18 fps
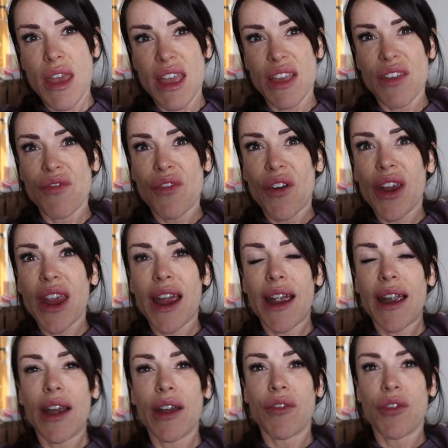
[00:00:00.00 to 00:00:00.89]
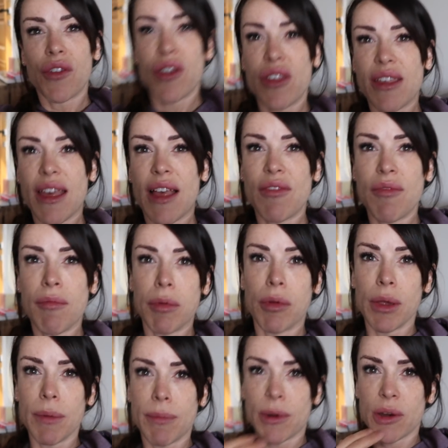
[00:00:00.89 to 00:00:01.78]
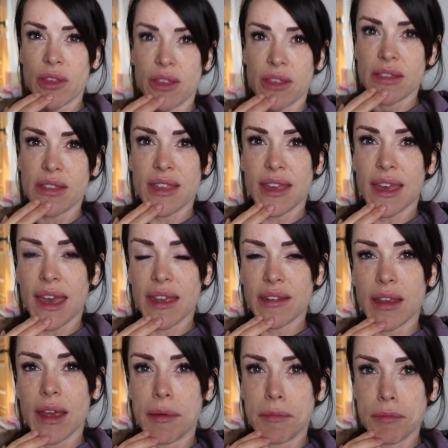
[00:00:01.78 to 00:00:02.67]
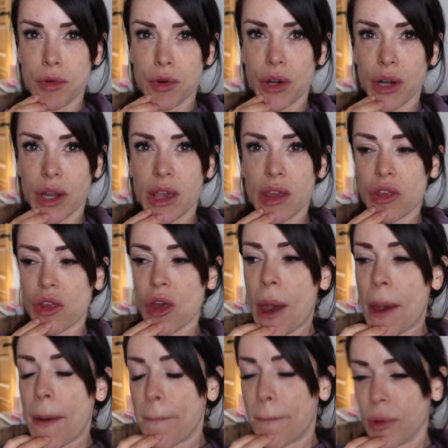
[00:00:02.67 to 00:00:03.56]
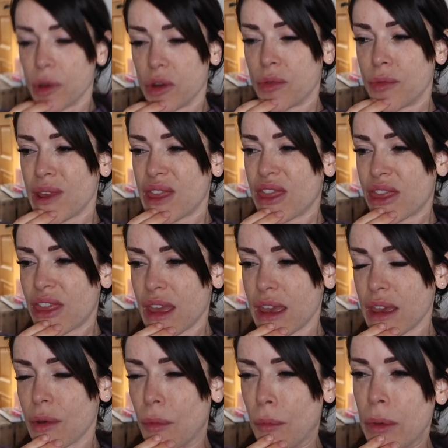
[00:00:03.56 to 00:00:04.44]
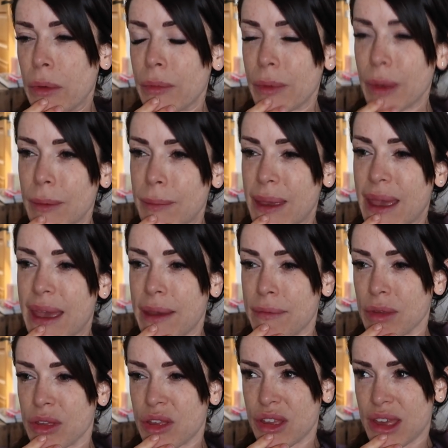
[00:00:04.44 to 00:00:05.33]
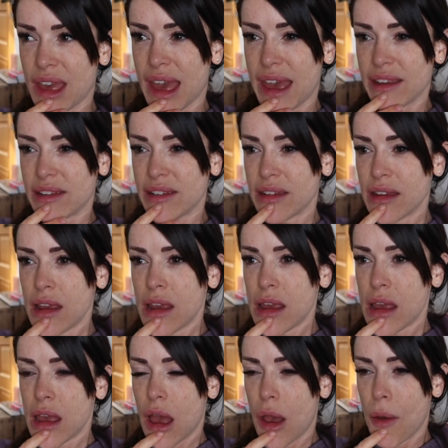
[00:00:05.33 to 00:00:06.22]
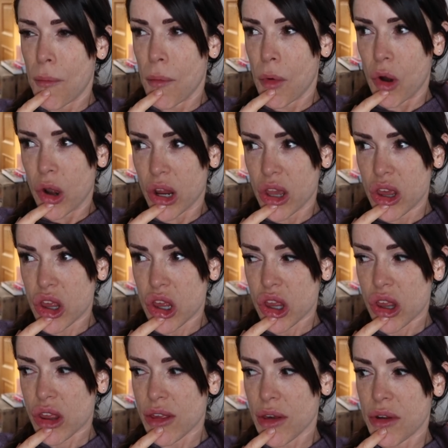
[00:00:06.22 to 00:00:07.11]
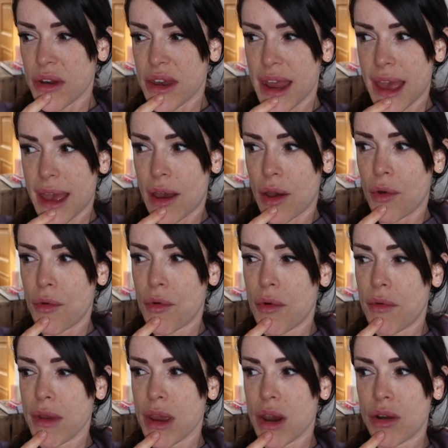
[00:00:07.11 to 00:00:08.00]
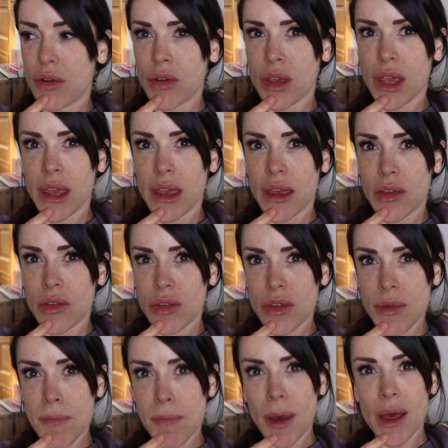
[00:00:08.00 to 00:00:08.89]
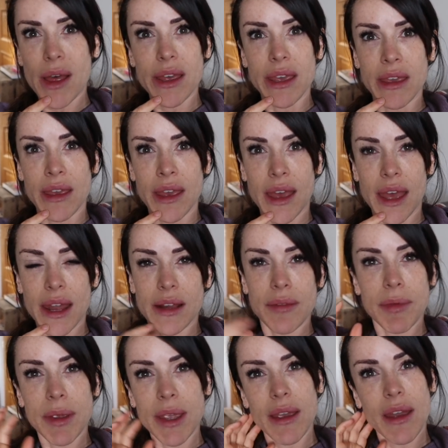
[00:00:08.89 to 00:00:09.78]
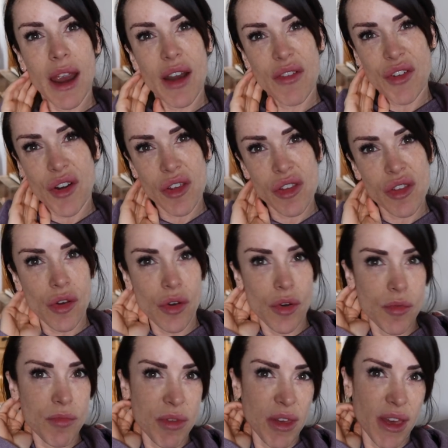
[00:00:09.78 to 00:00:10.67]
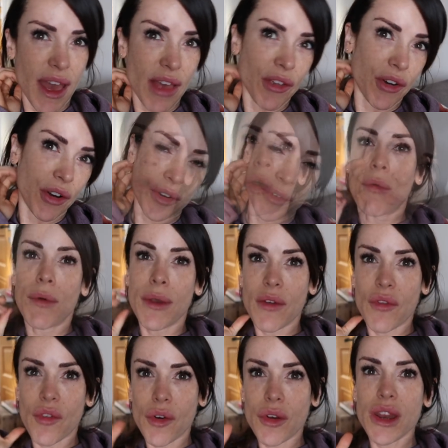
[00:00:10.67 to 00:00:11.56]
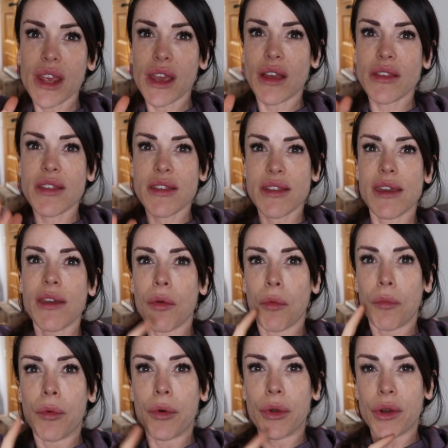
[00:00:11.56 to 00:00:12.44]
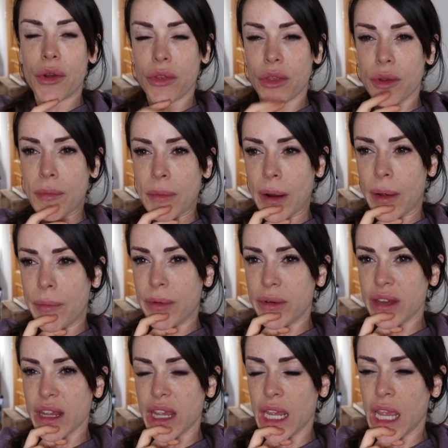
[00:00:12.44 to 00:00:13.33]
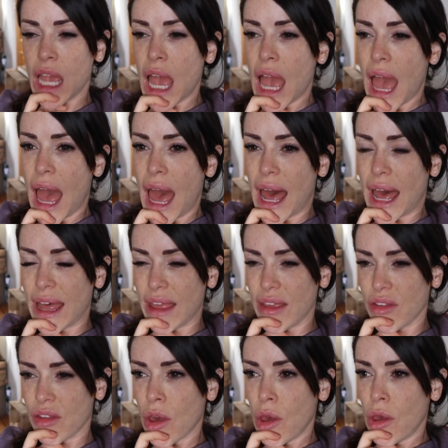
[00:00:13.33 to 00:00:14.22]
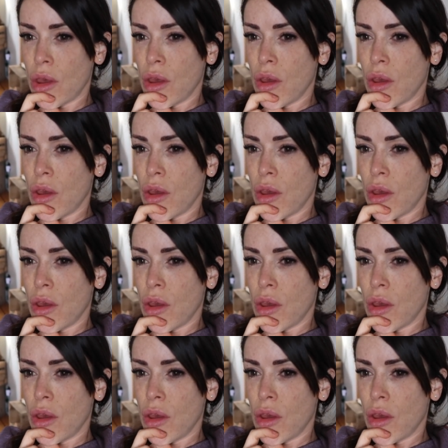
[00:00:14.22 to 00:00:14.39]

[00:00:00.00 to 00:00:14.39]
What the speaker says: it's very hard for a self-employed person to get a mortgage, but we think we will be able to get a mortgage, so now we are looking to buy. That'll be our first home together. We have only gone to see one other property, and